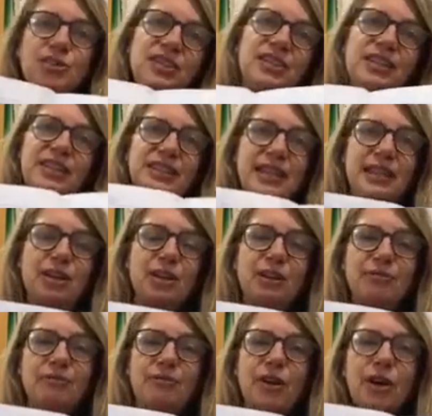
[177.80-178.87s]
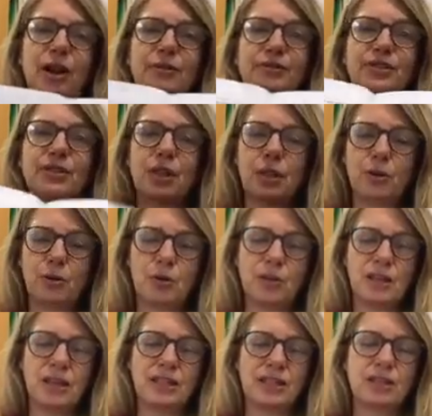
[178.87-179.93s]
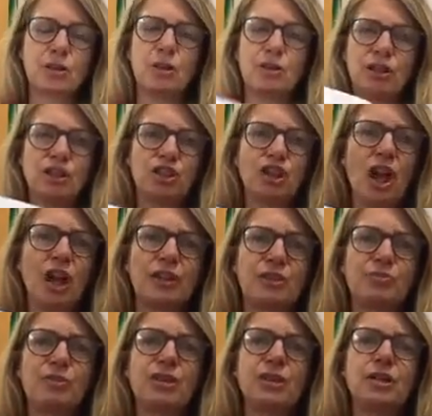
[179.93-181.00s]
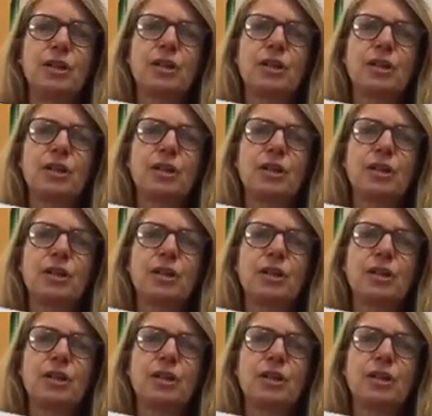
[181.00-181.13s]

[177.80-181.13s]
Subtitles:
This is in year 5, so the child's written a